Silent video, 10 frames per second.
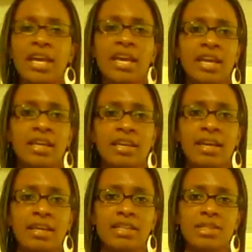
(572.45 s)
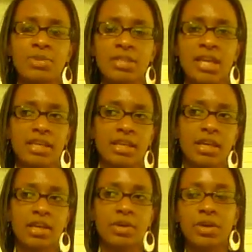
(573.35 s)
And I guess he was like,
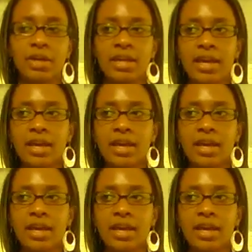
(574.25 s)
yeah, whatnot.